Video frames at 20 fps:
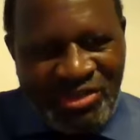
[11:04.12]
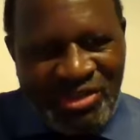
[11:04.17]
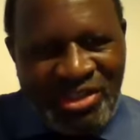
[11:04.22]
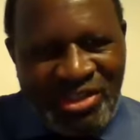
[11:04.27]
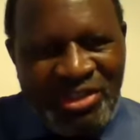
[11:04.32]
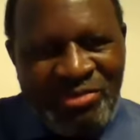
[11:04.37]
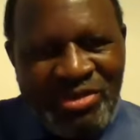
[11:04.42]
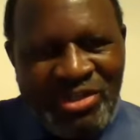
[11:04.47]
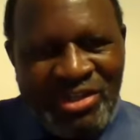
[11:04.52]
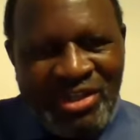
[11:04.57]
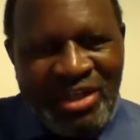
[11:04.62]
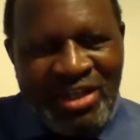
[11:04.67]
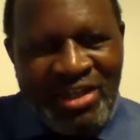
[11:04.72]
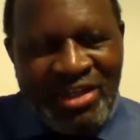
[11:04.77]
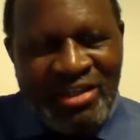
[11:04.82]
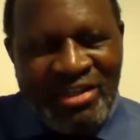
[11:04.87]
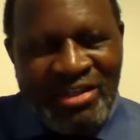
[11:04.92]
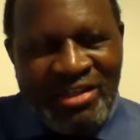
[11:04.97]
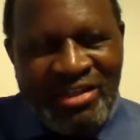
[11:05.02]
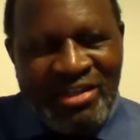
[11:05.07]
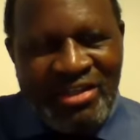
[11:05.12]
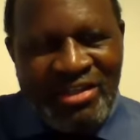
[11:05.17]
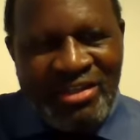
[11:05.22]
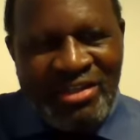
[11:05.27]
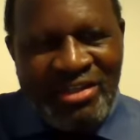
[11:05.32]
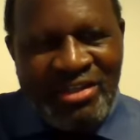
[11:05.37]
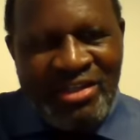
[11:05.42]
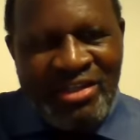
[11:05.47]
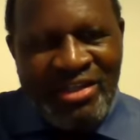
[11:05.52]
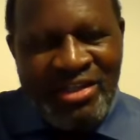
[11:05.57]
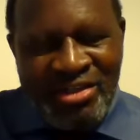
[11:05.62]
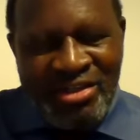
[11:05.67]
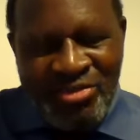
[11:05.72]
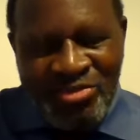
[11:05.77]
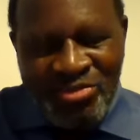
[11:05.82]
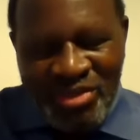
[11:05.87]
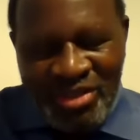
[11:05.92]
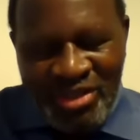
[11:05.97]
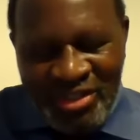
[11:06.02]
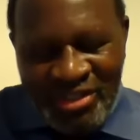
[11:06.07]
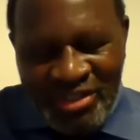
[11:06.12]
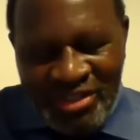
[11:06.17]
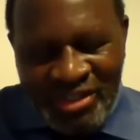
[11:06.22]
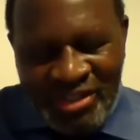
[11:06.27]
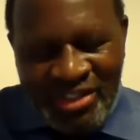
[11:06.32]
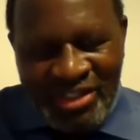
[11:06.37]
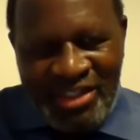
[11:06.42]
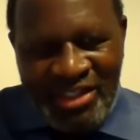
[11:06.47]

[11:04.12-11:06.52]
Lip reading: of scripture, we